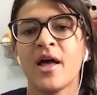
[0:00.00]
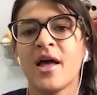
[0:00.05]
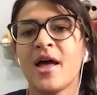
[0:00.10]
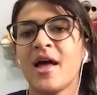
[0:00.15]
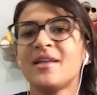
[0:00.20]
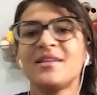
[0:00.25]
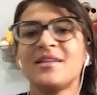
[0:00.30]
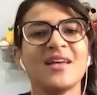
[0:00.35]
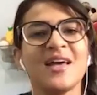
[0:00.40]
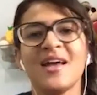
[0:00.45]

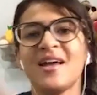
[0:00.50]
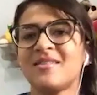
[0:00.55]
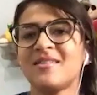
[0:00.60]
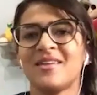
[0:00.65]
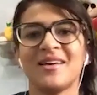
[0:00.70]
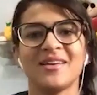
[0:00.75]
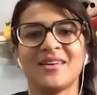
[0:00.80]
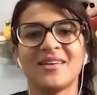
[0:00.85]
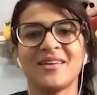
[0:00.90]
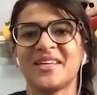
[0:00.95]
And then
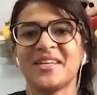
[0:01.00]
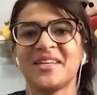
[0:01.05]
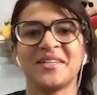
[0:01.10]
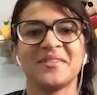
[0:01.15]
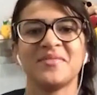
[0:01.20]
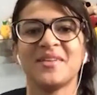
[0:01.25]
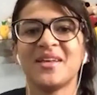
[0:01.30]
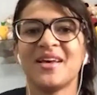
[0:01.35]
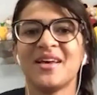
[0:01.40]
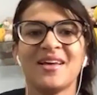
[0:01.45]
like
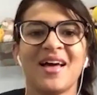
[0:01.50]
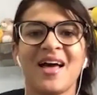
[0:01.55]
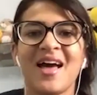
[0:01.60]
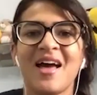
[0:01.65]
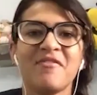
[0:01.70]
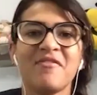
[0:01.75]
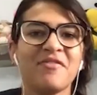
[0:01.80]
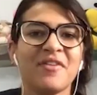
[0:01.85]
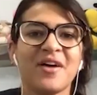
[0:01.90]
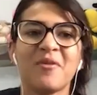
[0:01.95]

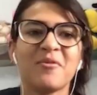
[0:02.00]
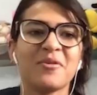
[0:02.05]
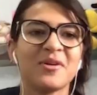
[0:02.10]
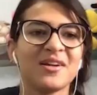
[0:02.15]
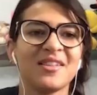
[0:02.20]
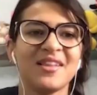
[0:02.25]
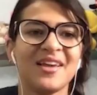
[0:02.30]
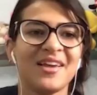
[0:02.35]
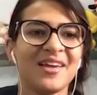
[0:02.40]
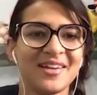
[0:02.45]
half hour
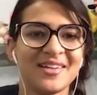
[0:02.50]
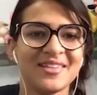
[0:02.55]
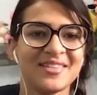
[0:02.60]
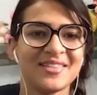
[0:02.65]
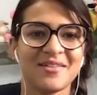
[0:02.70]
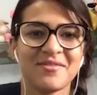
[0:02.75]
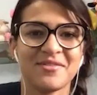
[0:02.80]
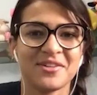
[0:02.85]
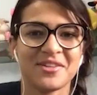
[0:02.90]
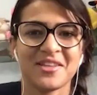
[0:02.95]
later, it's
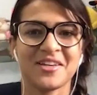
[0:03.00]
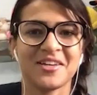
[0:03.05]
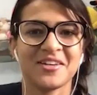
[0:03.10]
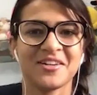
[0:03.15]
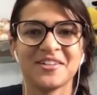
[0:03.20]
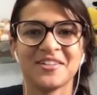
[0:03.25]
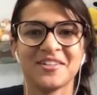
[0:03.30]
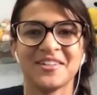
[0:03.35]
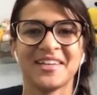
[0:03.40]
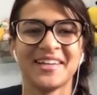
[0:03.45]
everything
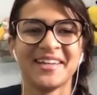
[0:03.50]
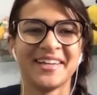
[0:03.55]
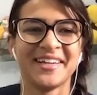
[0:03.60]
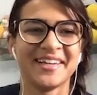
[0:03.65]
good.